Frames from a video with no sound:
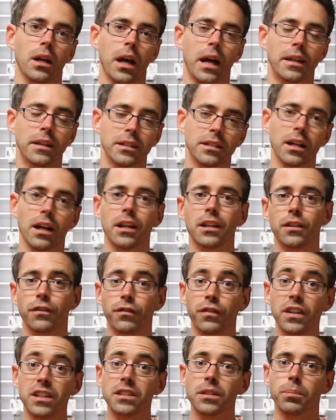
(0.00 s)
and this kind of
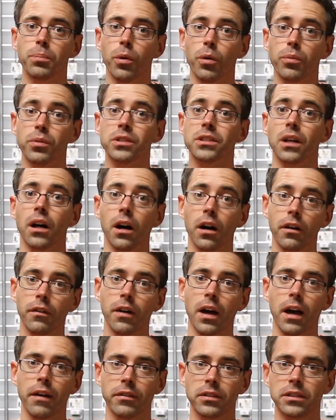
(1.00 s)
defeats the purpose of
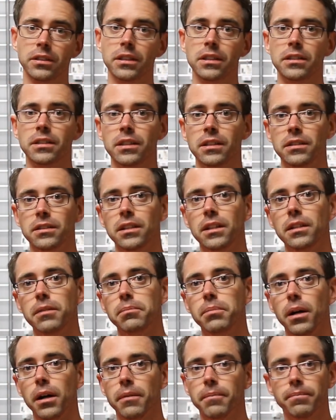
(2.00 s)
having
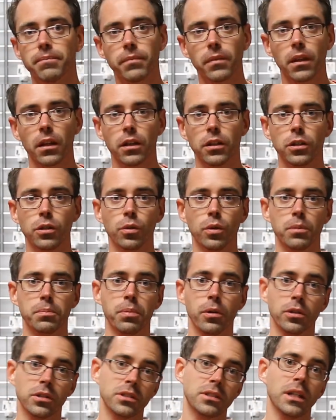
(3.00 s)
DCC, but you would
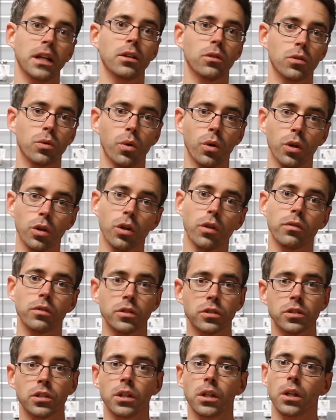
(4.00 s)
put standard
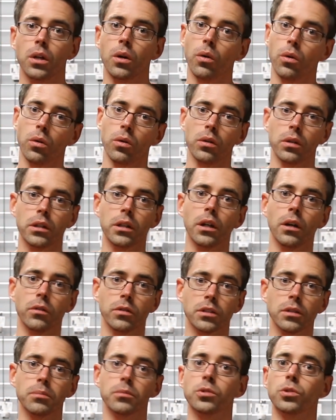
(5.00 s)
coilovers or
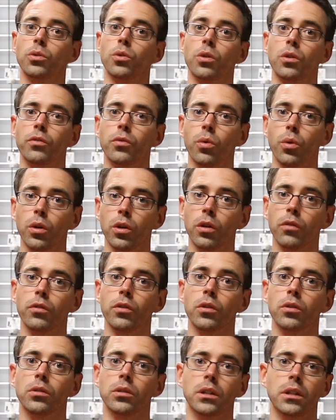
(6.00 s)
some sort of
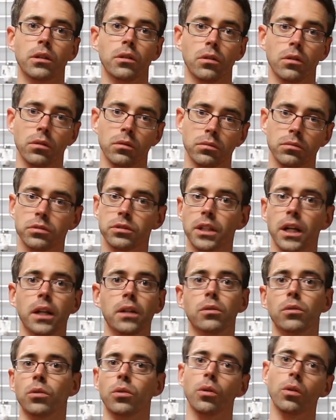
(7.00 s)
coilover, either
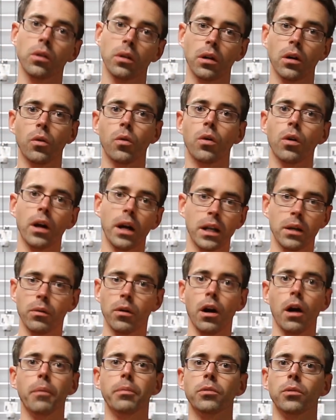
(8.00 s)
standard or
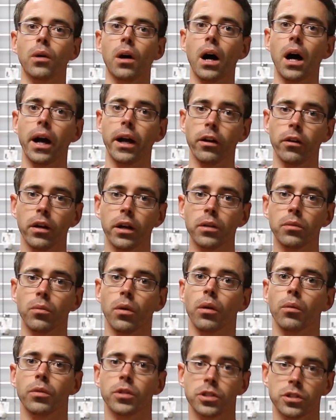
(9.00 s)
anywhere up to a higher end
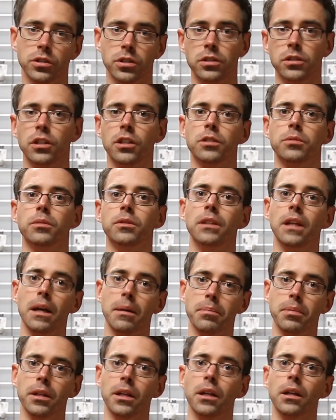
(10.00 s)
one, which is adjustable
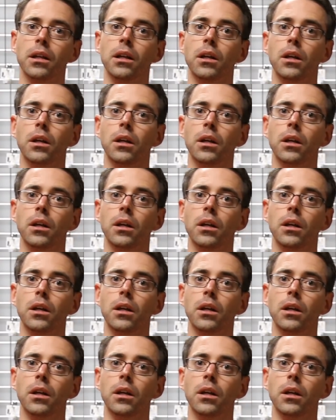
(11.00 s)
dampening